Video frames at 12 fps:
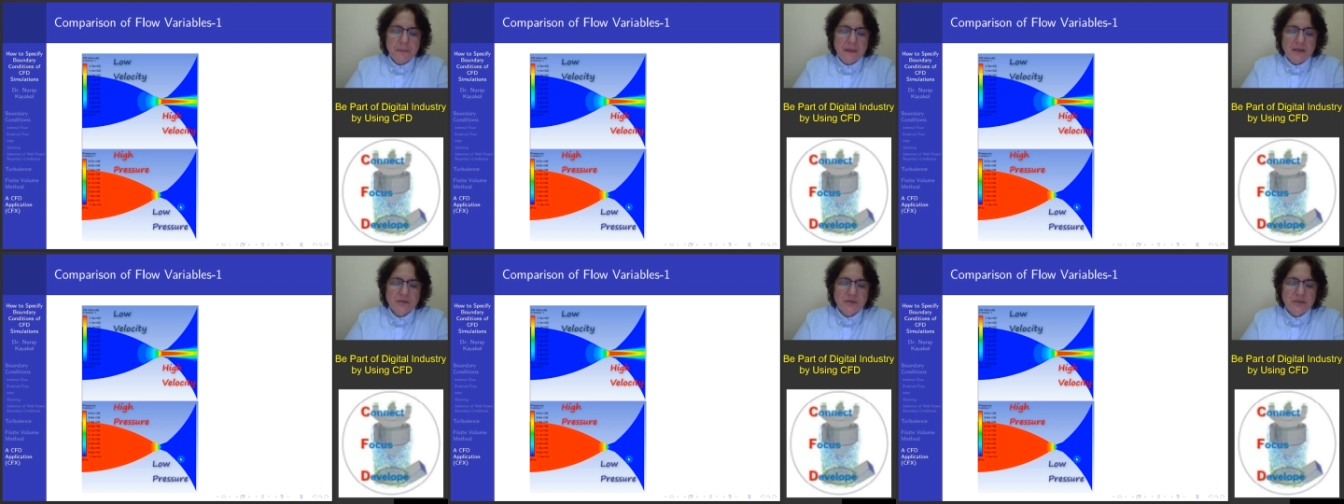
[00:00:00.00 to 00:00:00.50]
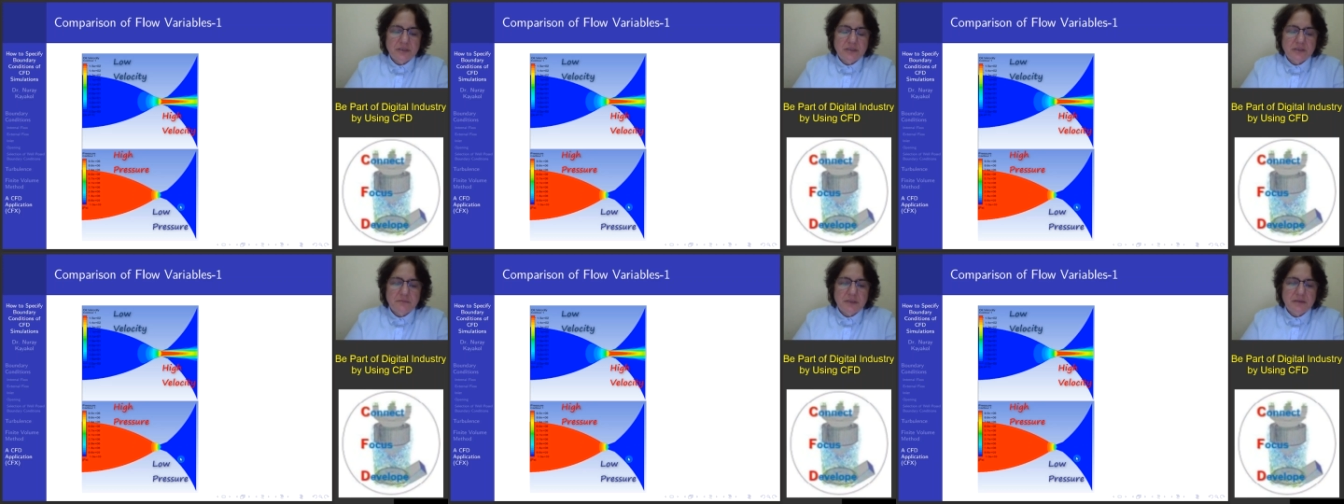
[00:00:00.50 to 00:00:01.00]
So it
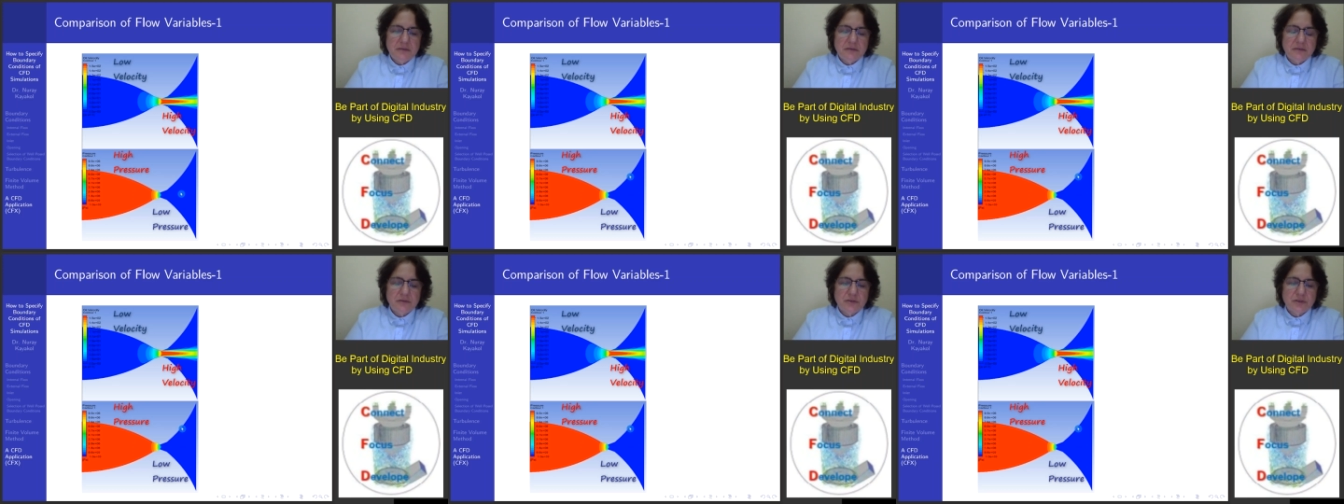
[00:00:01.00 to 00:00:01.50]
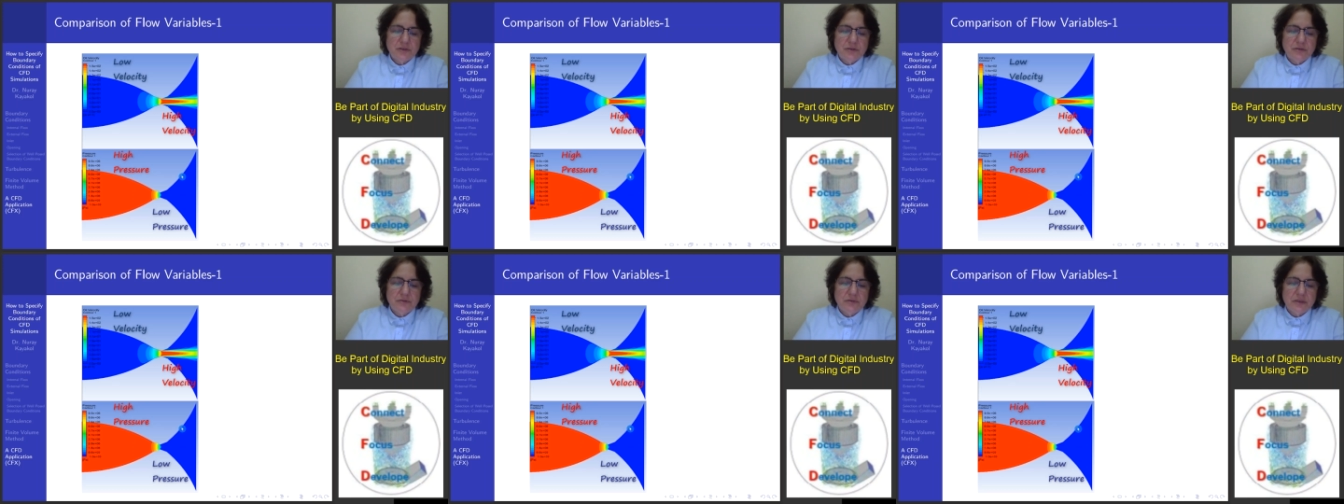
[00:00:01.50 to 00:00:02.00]
is better to
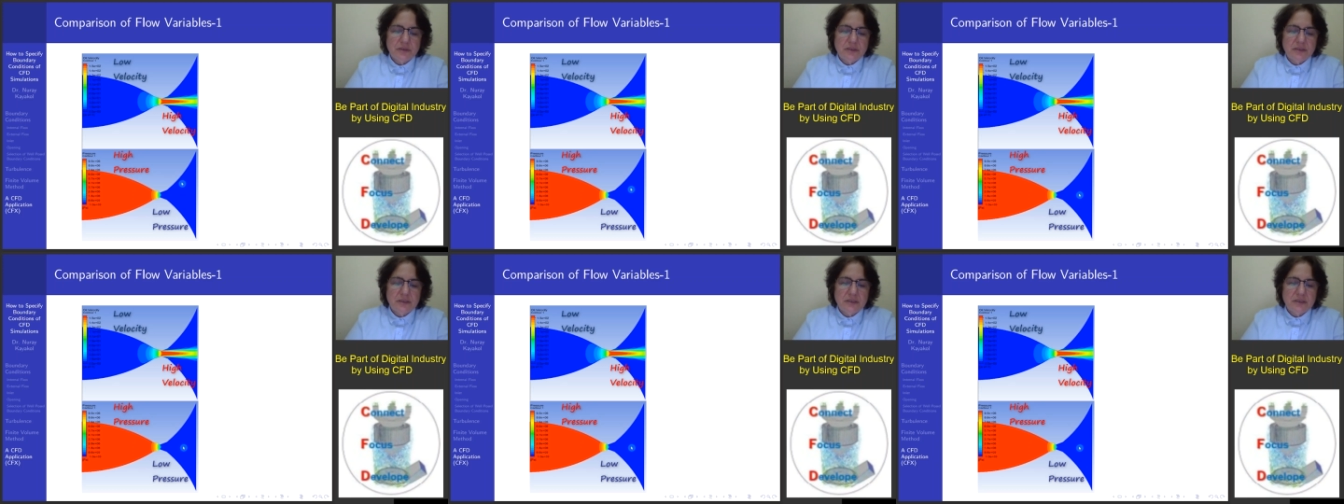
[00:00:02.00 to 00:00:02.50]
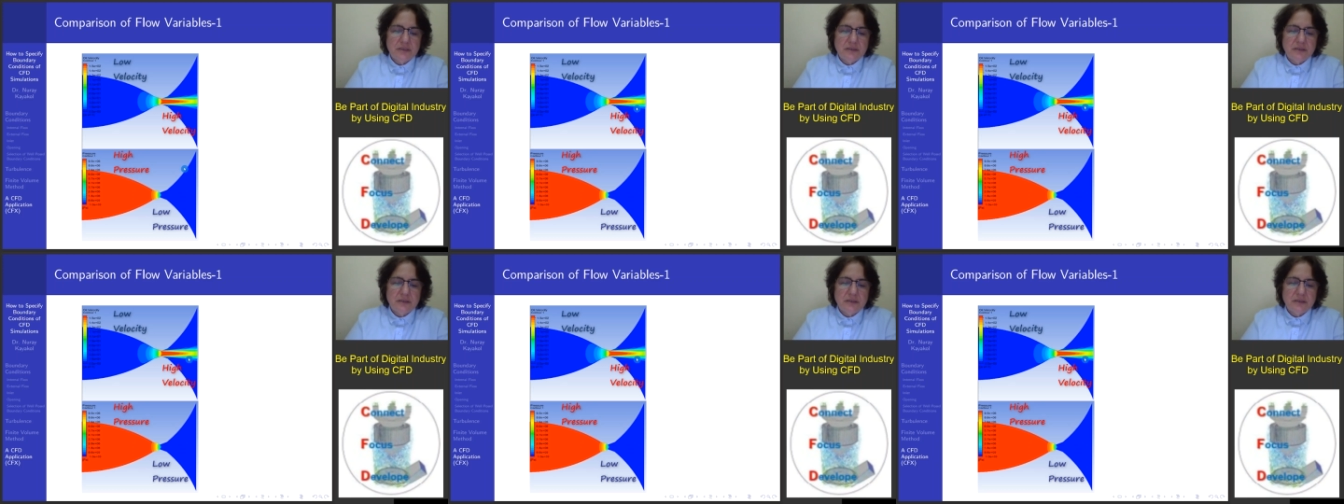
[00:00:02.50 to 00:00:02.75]
show